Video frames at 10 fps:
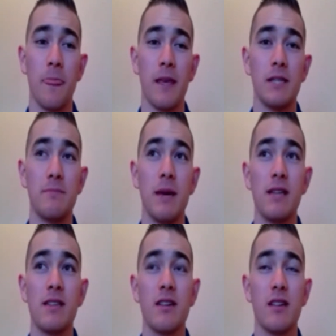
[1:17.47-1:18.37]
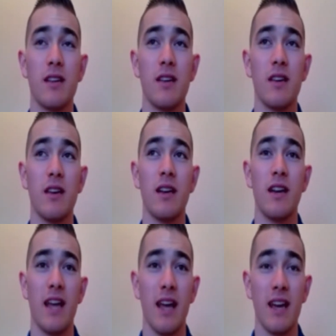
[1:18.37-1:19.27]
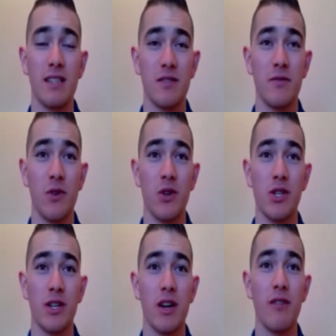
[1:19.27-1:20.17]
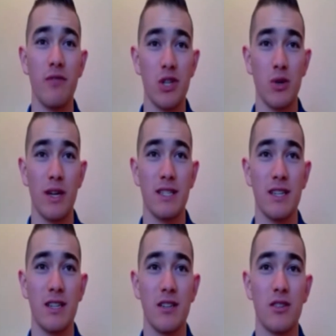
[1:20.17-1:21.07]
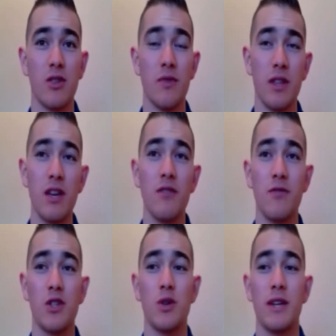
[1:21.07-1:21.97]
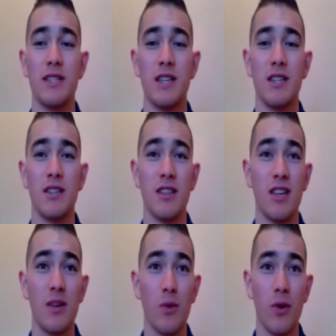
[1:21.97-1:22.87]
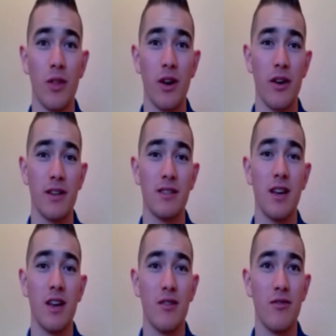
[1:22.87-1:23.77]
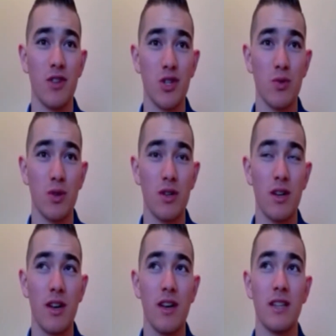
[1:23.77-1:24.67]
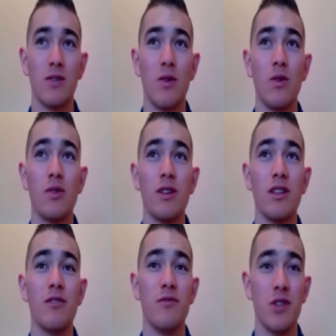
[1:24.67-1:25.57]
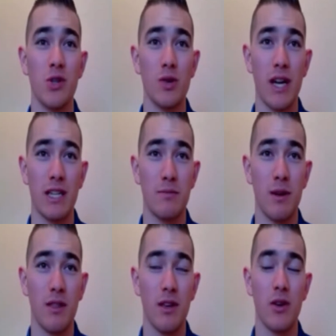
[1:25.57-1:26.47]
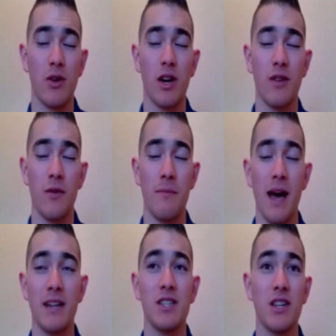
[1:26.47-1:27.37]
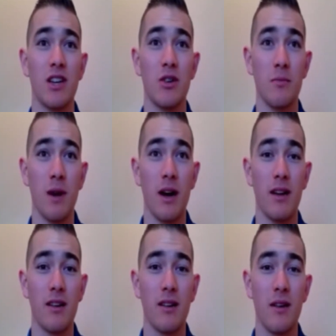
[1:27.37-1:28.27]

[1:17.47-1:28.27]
It's basically an enhanced version of visualization. So if you think of visualization, the key word there is visual. It's only the visual aspect that you're kind of imagining in your mind.